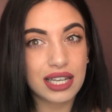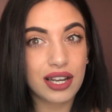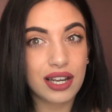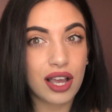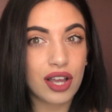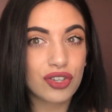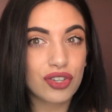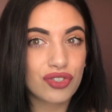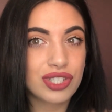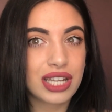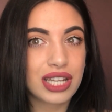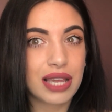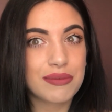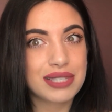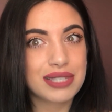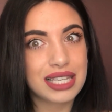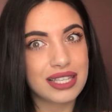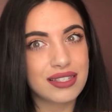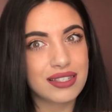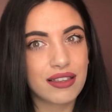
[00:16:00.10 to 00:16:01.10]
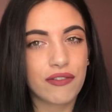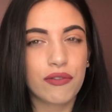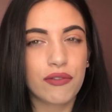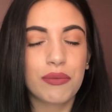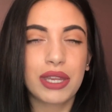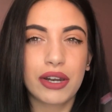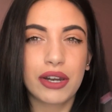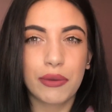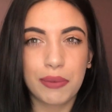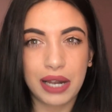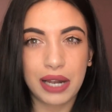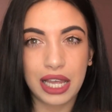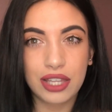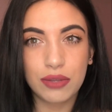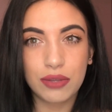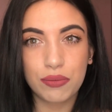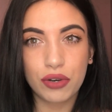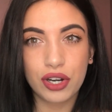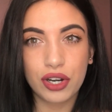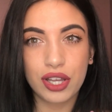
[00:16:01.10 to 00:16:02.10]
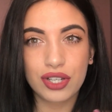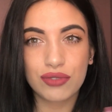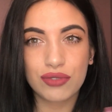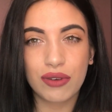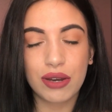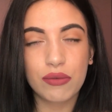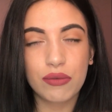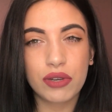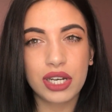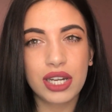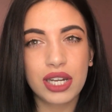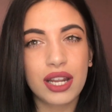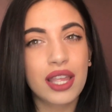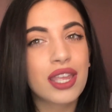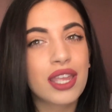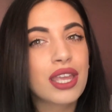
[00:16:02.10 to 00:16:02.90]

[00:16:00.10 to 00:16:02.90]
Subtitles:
it 100 times easier for me to apply the product where I want it.